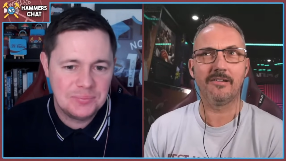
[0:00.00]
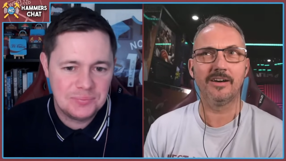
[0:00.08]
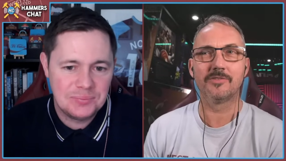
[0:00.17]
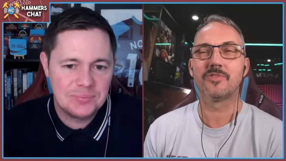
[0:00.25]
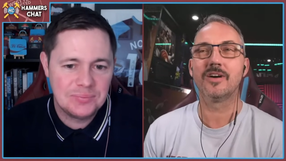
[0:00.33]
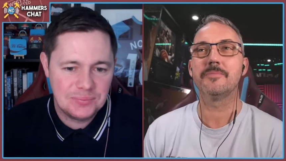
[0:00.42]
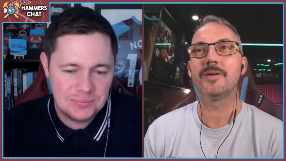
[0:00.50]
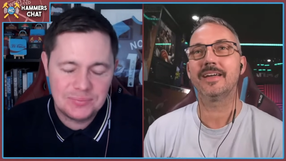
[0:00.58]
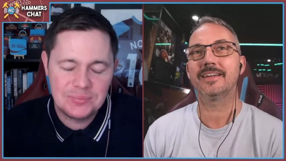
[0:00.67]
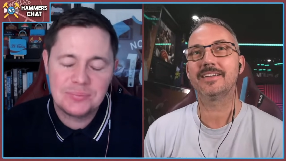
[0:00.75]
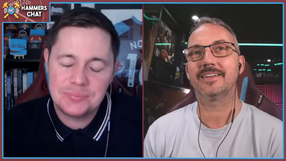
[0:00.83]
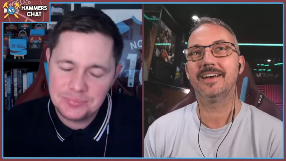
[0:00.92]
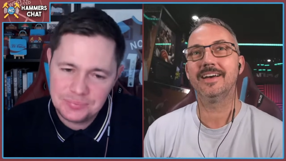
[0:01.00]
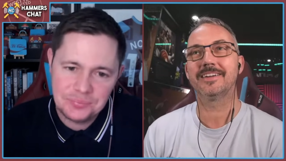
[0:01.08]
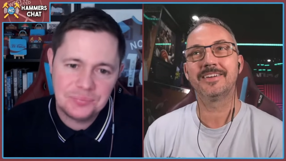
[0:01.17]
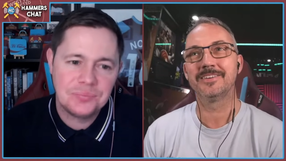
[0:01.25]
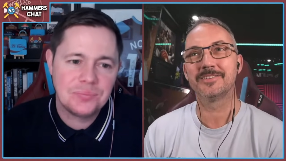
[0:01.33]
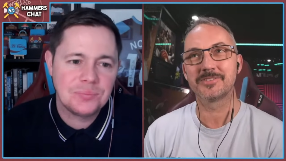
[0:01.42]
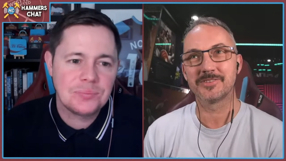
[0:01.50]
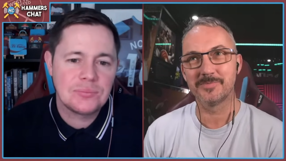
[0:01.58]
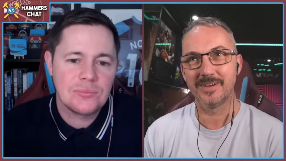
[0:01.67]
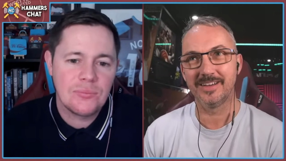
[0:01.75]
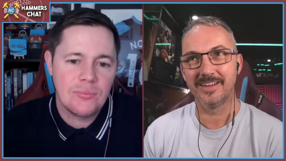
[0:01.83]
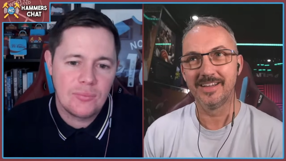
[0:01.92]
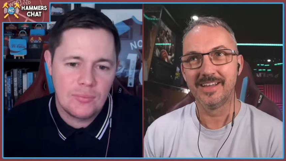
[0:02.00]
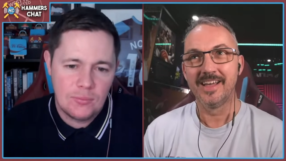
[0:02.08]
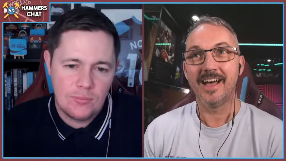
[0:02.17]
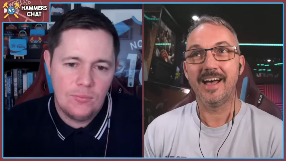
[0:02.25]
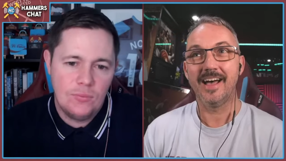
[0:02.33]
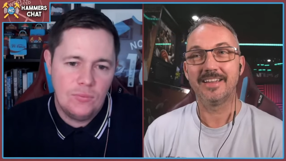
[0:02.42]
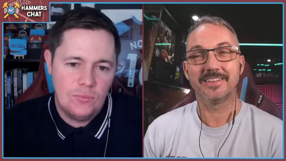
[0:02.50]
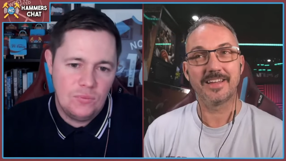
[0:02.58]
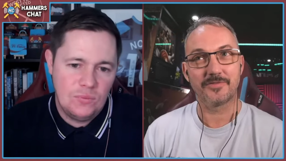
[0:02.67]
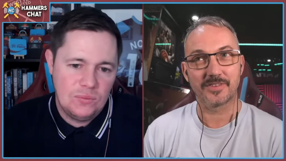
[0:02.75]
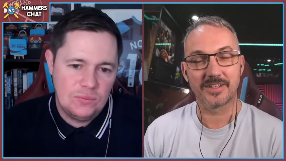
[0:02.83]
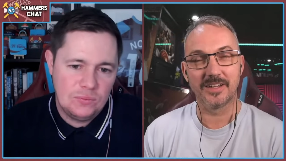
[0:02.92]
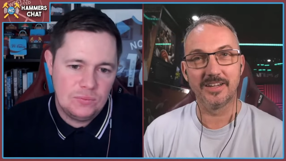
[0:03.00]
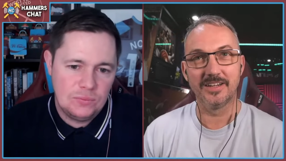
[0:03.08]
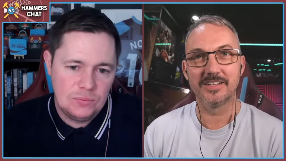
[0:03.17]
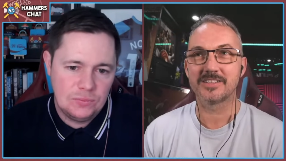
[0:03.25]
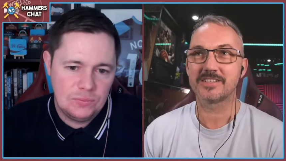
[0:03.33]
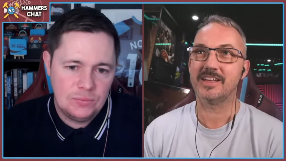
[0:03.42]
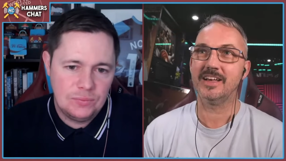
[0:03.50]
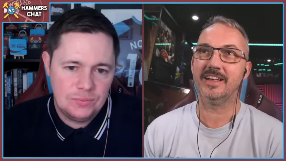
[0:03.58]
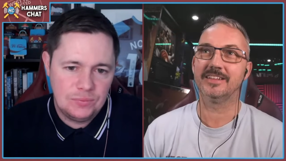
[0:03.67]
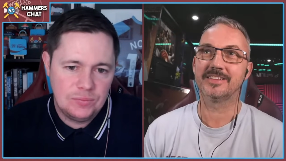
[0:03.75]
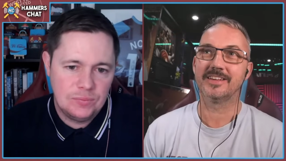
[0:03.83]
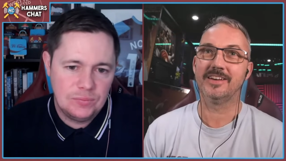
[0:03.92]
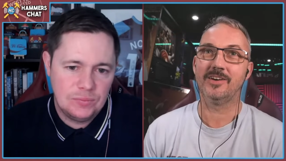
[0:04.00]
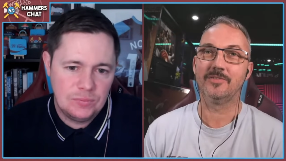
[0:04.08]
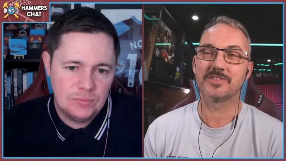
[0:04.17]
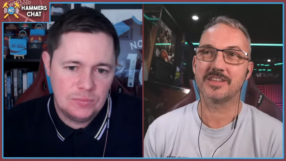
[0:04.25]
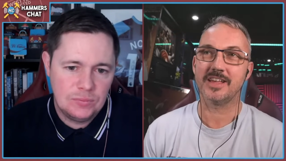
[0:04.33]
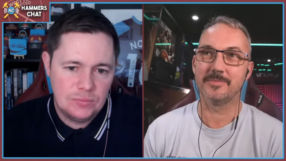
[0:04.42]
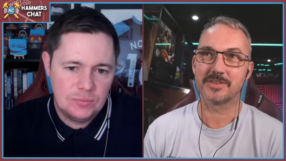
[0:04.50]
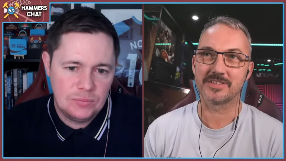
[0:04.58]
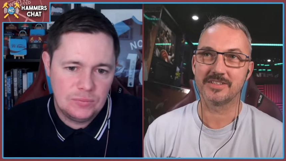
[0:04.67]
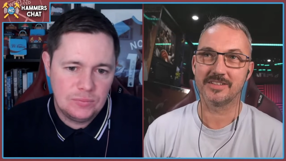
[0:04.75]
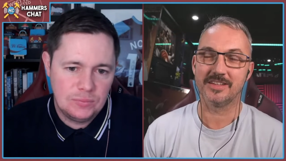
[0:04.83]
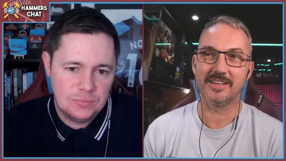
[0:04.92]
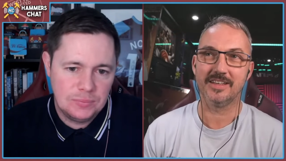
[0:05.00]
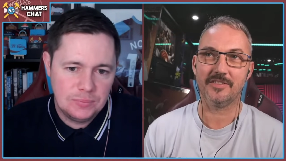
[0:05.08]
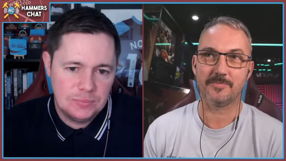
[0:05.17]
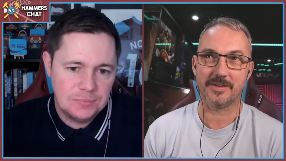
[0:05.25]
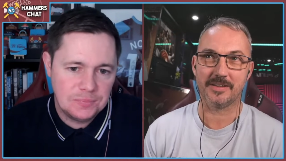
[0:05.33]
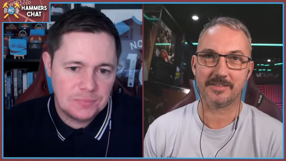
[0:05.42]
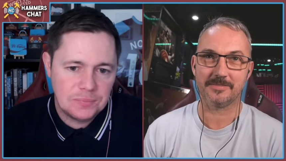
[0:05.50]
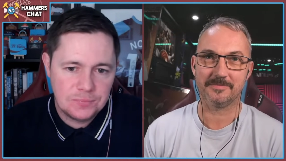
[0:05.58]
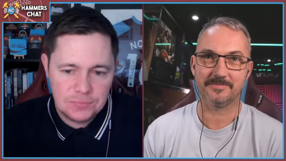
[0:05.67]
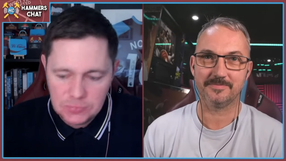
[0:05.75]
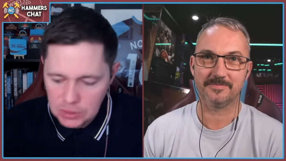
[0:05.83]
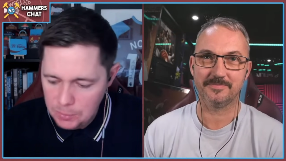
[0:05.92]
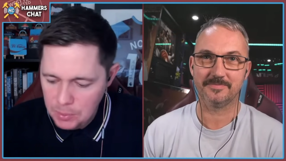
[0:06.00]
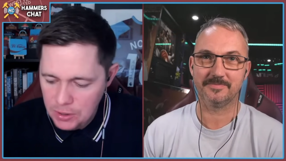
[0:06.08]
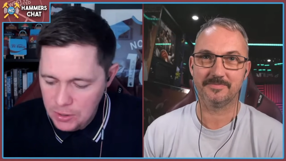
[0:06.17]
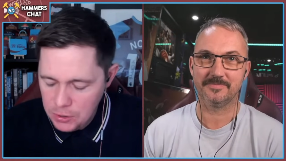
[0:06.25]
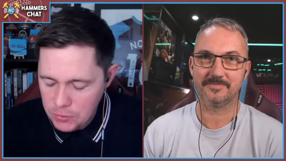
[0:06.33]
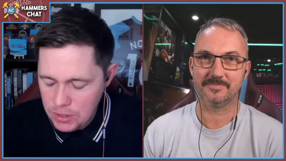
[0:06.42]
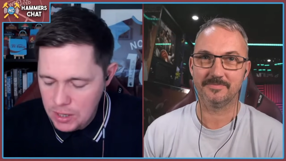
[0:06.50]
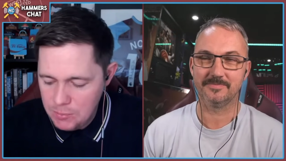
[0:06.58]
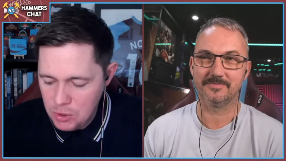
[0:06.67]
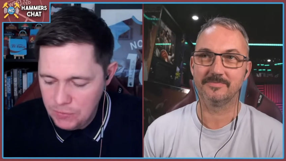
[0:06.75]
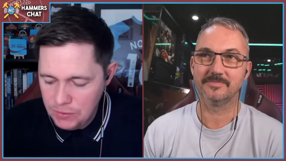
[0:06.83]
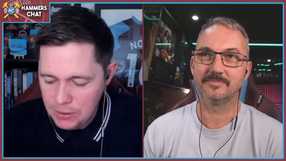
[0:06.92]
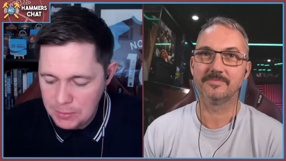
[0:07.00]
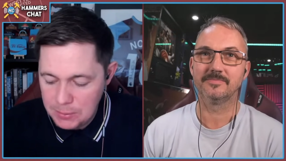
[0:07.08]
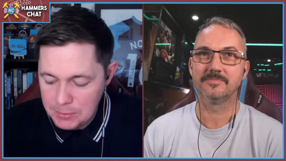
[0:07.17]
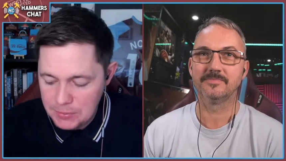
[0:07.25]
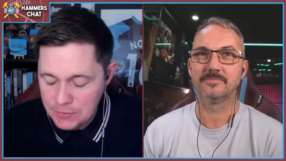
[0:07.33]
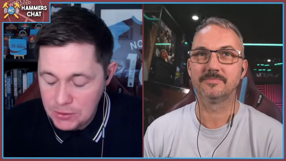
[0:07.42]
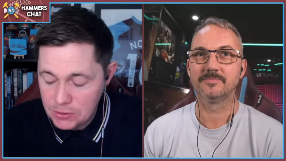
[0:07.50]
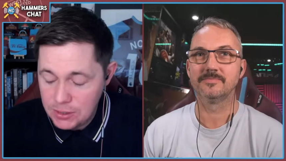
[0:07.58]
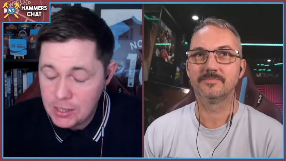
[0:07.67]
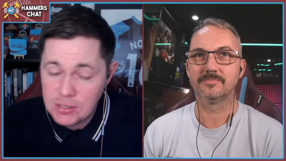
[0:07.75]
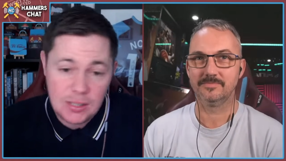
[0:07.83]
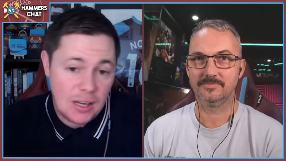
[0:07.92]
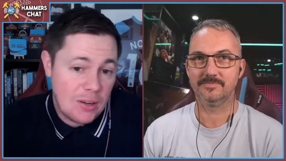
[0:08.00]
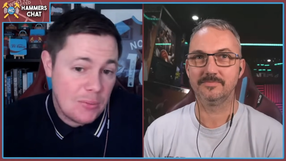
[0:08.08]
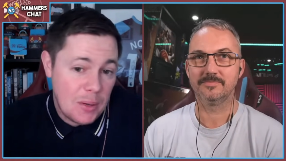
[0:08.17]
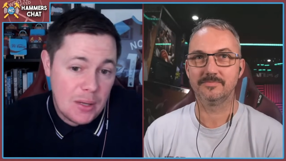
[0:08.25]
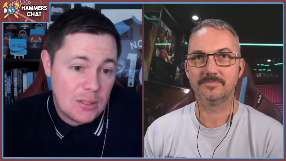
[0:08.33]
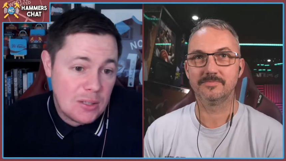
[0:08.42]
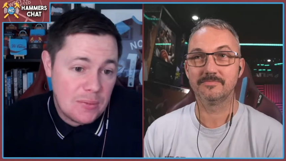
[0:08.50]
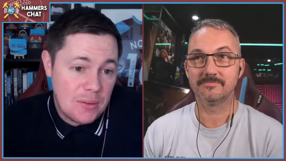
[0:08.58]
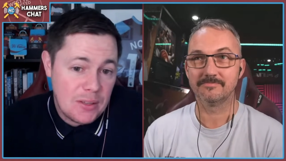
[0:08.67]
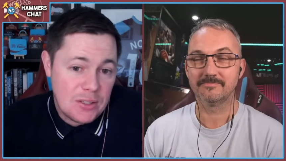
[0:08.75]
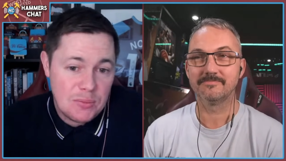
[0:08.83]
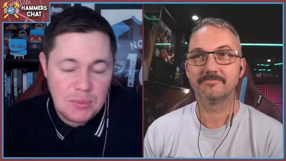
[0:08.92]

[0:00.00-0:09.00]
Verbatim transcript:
Speaker 1: at right back, Kurt Zouma and Nathan Gerd, and obviously Emerson at left back.
Speaker 2: Completely agree. Moving into midfield, Edson Alvarez in defensive